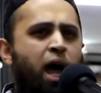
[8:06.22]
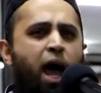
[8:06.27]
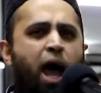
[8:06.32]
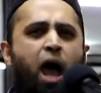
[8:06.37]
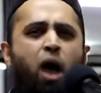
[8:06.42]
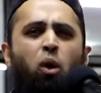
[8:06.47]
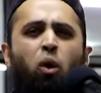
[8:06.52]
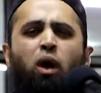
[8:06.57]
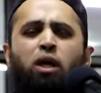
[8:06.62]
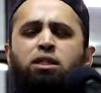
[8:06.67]

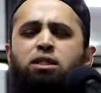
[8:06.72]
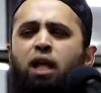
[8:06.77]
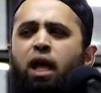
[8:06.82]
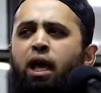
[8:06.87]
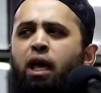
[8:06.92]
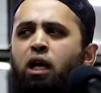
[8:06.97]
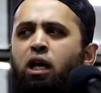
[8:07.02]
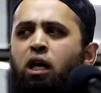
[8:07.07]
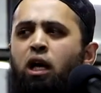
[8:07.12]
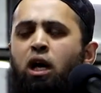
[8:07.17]
I was
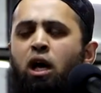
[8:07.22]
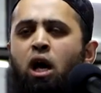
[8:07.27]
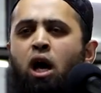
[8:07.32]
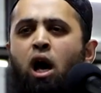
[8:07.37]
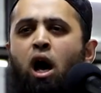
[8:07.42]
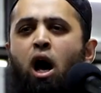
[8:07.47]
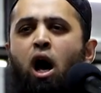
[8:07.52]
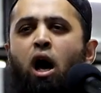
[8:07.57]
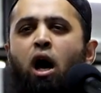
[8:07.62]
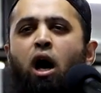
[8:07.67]
like
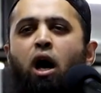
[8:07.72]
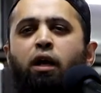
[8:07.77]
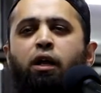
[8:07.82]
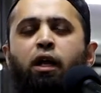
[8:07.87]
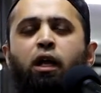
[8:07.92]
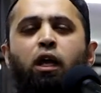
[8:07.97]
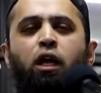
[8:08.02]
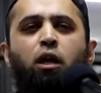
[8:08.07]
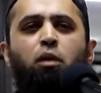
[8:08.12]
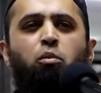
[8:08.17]

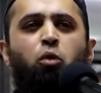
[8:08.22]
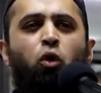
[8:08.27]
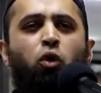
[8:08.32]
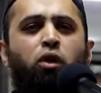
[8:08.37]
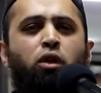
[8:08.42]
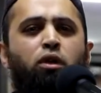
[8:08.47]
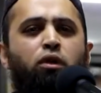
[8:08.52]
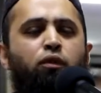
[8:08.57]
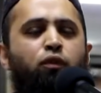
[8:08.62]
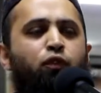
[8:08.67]

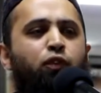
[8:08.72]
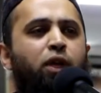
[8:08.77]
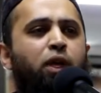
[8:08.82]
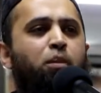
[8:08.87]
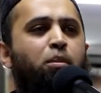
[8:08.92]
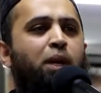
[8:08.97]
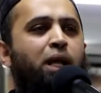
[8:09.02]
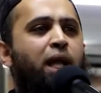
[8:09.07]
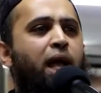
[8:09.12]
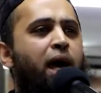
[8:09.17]
gharibun fi
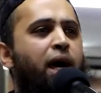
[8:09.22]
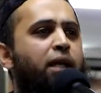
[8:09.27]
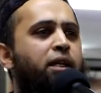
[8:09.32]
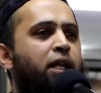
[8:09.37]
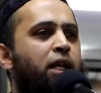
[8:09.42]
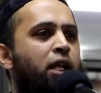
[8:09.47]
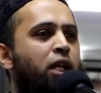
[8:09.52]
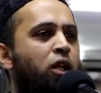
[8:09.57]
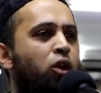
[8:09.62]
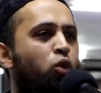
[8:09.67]

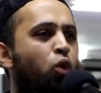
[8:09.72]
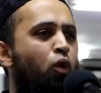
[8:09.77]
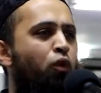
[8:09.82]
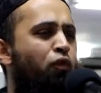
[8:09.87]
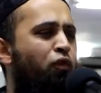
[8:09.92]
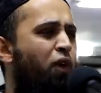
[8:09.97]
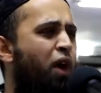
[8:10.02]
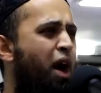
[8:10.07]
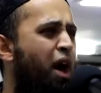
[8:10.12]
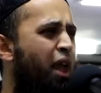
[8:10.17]
biladil
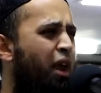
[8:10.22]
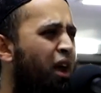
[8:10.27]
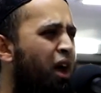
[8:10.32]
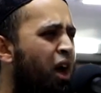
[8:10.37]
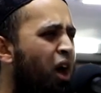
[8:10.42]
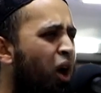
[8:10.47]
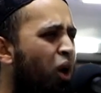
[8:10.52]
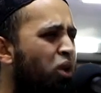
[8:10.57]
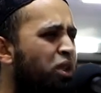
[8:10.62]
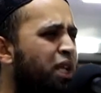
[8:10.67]
kuffar.
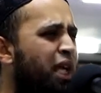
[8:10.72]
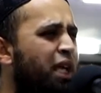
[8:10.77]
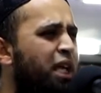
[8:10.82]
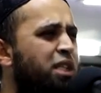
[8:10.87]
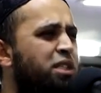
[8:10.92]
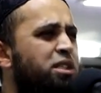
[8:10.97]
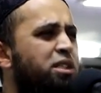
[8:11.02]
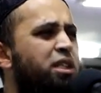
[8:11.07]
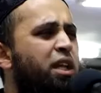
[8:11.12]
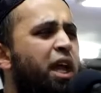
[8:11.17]
I was like
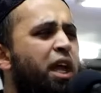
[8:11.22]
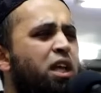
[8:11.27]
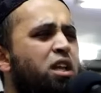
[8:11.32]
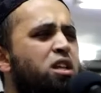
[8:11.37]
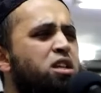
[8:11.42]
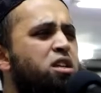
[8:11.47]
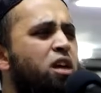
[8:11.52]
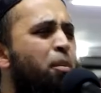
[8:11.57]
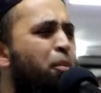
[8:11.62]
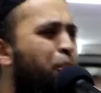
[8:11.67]
a
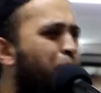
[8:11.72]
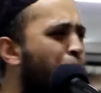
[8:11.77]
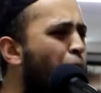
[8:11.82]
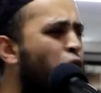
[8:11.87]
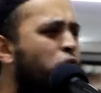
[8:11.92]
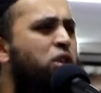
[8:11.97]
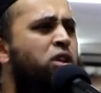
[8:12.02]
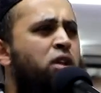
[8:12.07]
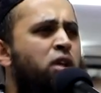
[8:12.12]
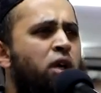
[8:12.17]
stranger
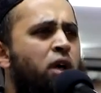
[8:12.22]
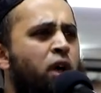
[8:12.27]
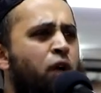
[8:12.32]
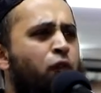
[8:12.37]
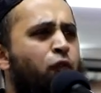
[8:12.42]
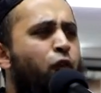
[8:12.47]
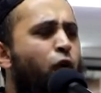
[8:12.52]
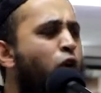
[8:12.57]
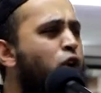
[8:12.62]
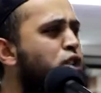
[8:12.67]
put
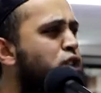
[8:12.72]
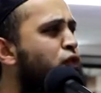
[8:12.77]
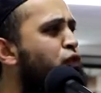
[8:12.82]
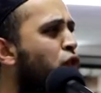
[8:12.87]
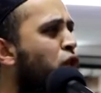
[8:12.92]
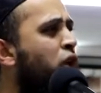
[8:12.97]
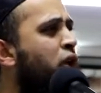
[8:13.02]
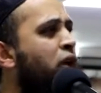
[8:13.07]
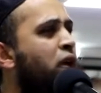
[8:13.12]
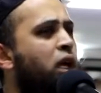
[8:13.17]

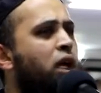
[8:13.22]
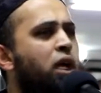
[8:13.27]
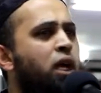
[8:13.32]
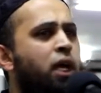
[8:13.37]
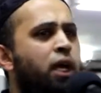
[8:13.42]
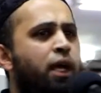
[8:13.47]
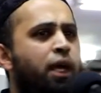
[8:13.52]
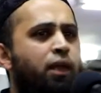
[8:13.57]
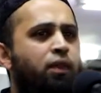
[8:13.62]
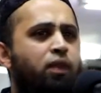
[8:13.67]
forcefully
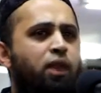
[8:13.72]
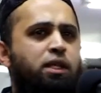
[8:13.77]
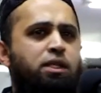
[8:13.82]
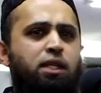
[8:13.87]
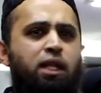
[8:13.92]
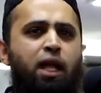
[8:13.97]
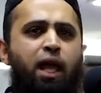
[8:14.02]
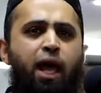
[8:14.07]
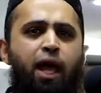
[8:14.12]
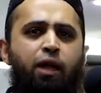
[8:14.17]
in
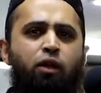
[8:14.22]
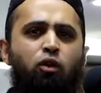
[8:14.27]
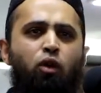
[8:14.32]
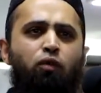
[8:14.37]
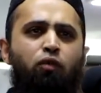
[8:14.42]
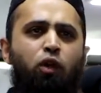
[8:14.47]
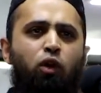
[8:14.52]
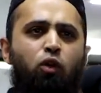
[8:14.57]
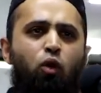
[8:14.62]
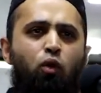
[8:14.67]
this land
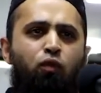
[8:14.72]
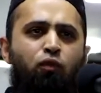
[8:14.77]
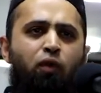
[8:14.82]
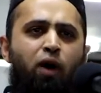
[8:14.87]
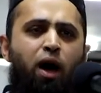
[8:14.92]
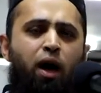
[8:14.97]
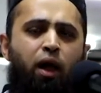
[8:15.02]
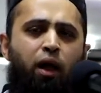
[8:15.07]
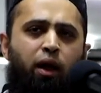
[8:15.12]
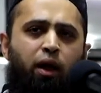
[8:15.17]
of the
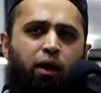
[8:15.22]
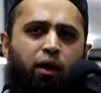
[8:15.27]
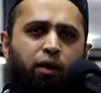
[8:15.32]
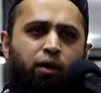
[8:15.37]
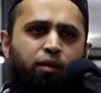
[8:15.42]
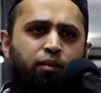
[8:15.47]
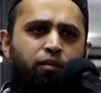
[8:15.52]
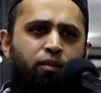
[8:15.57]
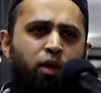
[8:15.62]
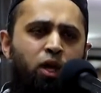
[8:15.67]
kuffar.
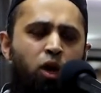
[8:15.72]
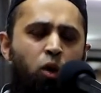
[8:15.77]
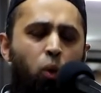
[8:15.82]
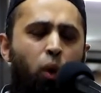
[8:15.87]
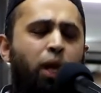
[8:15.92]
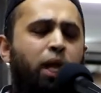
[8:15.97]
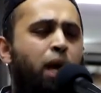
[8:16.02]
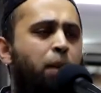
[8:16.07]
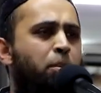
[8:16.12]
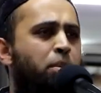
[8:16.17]

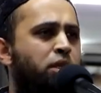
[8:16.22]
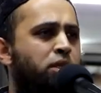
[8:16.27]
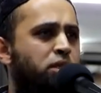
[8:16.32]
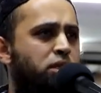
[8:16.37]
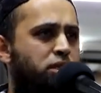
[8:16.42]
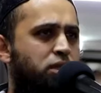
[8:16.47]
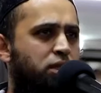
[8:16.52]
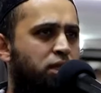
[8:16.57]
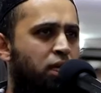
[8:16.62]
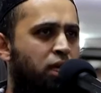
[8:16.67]
What
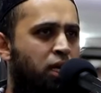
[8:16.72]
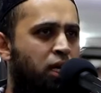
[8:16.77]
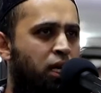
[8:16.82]
happens?